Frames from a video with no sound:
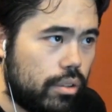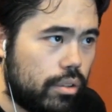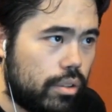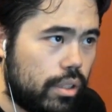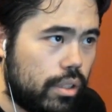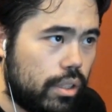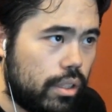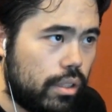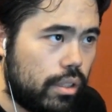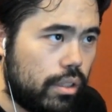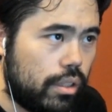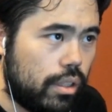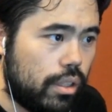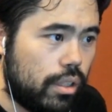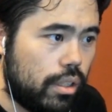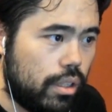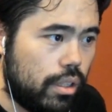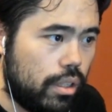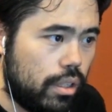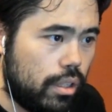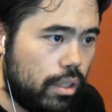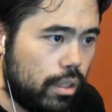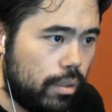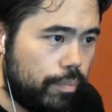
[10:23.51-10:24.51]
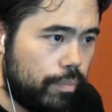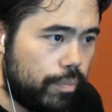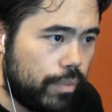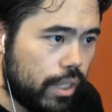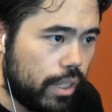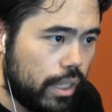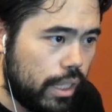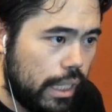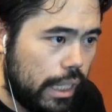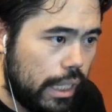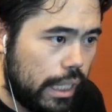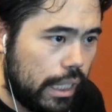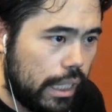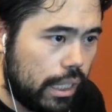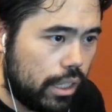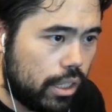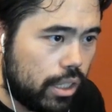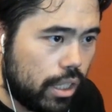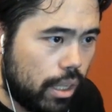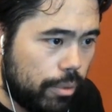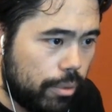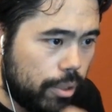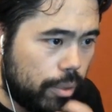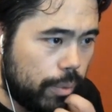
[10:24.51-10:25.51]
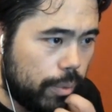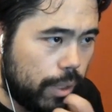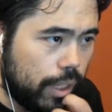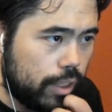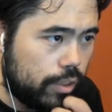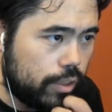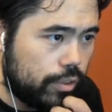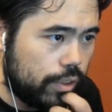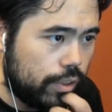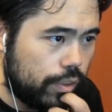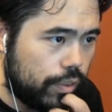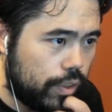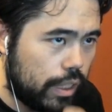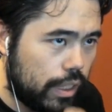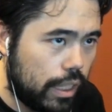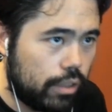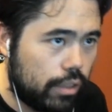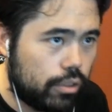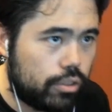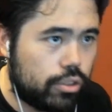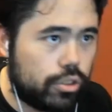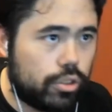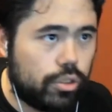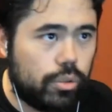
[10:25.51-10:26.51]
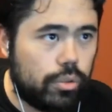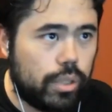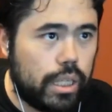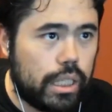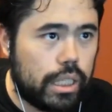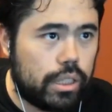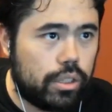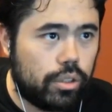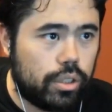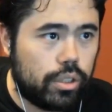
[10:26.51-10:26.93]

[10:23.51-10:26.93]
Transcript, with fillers: Okay. Um, incoming minus 50. That looks correct.